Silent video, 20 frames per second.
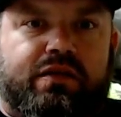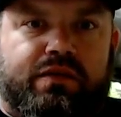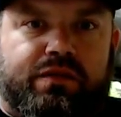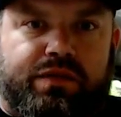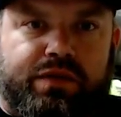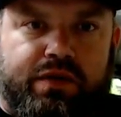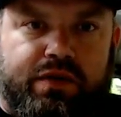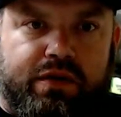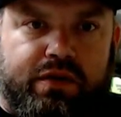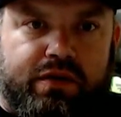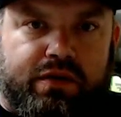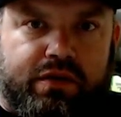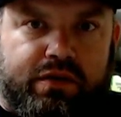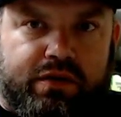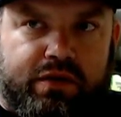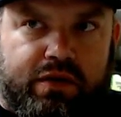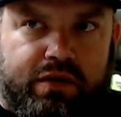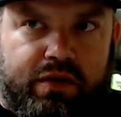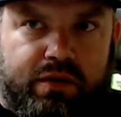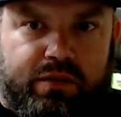for
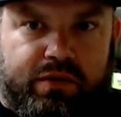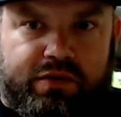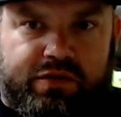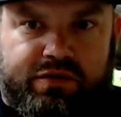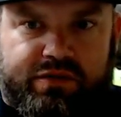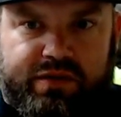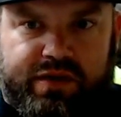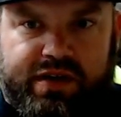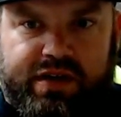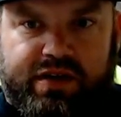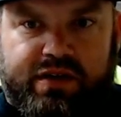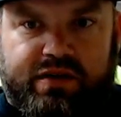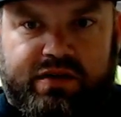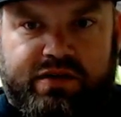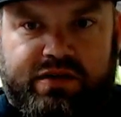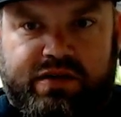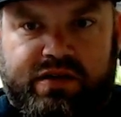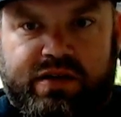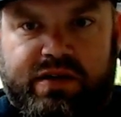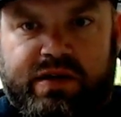almost 3 years,